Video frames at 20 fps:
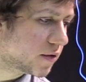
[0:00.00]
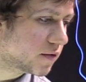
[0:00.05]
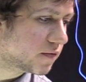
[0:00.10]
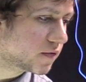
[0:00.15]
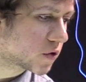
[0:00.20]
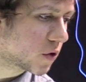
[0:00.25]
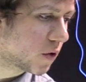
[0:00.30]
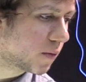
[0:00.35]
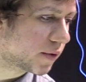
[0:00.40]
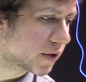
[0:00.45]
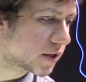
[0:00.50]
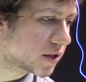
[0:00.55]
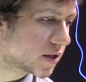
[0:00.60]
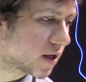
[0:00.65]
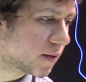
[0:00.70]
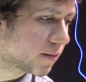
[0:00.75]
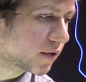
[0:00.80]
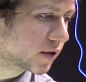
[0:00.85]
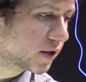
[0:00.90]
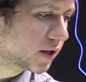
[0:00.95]
of a complex
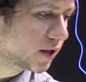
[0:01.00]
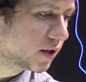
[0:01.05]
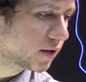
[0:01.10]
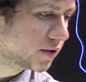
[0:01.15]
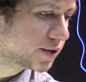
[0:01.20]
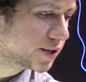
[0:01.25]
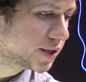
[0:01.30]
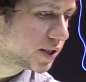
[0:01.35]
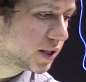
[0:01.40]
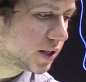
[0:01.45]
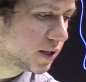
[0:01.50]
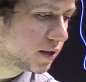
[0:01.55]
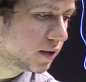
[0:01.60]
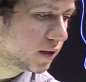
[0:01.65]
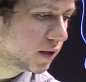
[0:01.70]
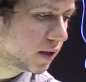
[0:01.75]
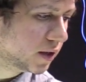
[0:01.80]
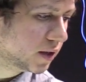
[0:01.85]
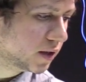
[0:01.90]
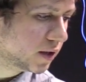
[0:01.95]
number here, Z,
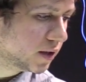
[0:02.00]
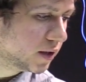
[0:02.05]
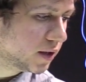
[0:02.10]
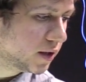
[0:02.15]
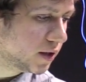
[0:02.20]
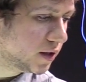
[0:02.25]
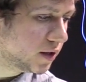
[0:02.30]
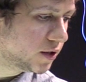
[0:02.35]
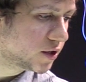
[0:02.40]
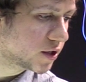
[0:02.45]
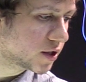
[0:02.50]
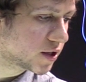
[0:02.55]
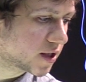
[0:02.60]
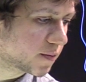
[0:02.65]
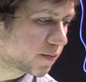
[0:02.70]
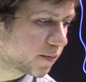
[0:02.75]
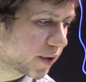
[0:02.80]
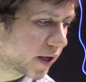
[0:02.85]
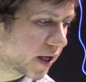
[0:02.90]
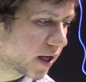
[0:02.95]
is just
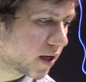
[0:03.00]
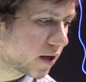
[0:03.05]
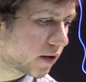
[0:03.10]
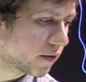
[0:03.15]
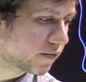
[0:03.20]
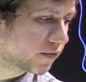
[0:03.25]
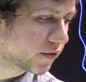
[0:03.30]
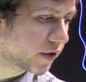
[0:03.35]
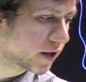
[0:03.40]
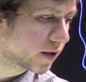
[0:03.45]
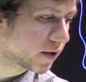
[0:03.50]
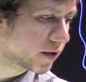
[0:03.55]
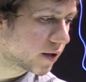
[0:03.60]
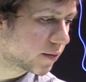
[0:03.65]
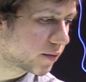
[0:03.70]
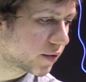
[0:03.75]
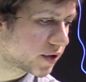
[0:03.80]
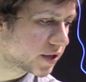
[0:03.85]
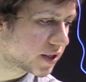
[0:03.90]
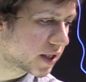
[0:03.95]
a pair of real
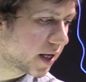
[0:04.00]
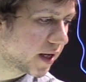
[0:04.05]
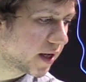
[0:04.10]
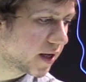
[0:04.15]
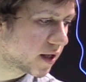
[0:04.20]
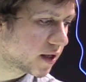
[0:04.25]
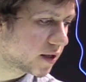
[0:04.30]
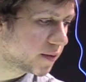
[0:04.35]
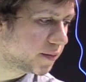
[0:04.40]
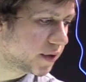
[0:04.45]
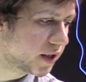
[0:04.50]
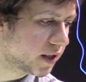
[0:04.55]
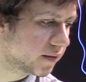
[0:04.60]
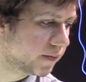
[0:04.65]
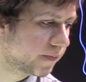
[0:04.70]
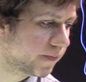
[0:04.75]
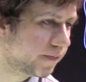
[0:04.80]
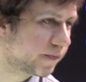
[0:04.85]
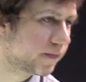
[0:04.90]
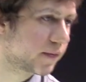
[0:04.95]
numbers A and B.
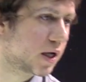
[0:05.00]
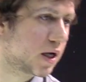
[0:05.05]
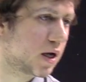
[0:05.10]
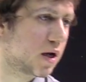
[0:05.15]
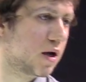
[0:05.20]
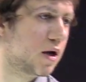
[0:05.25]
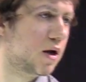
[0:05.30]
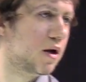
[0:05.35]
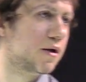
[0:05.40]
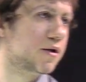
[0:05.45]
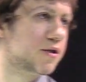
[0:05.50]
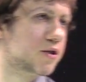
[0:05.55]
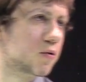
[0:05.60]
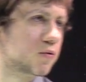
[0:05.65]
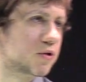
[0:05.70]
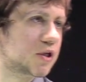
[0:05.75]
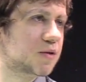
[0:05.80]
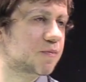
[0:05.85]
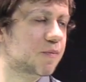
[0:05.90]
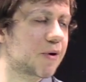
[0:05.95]
So
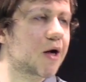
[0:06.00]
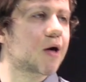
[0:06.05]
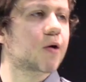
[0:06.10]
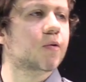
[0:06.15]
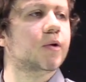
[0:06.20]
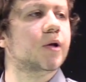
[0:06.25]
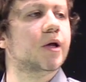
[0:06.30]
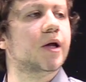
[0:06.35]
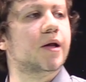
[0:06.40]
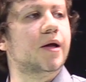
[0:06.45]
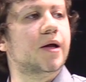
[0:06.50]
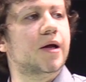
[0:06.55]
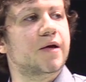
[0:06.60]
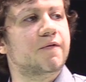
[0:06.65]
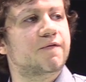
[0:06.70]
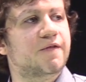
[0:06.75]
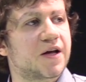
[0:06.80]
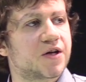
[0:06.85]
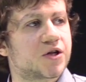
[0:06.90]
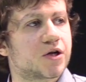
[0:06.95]
this pair will
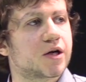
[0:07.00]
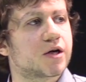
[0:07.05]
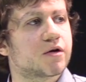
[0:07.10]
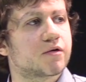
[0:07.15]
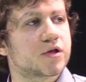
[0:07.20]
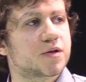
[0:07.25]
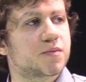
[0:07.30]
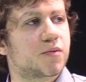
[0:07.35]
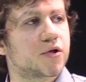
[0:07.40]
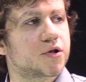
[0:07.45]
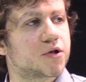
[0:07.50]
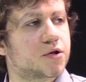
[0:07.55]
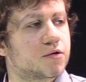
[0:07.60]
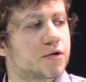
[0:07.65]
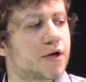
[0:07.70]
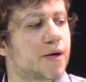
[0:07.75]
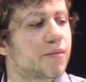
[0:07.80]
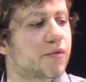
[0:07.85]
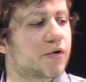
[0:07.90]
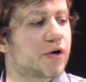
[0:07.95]
eventually correspond to
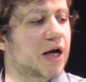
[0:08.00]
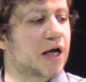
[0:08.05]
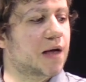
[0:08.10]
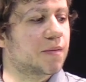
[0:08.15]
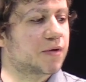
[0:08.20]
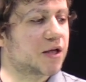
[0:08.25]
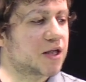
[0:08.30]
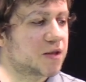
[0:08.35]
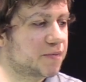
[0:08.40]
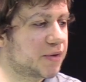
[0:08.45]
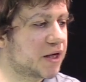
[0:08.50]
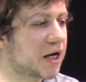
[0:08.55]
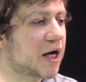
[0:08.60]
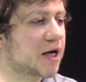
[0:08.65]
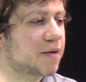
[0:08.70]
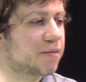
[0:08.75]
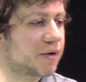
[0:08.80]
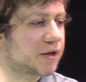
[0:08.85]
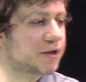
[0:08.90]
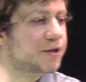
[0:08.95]
number A plus
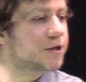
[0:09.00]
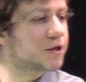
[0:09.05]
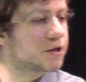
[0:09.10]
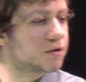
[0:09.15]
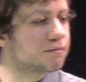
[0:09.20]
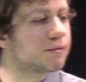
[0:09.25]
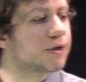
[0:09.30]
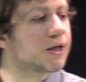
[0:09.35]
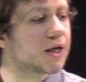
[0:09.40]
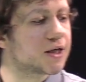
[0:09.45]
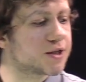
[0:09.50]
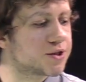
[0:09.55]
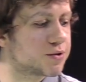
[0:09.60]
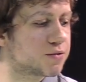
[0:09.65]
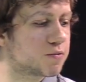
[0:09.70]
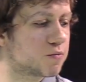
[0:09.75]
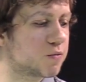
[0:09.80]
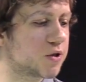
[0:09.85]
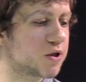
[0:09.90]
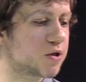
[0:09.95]
BI, but
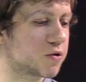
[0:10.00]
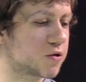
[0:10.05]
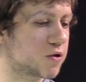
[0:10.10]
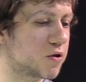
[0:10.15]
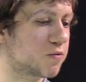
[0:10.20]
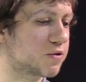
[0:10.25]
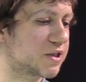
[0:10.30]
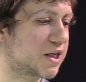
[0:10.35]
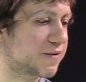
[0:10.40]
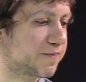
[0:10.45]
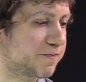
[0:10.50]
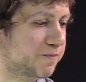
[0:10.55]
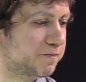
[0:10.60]
yet we don't know that.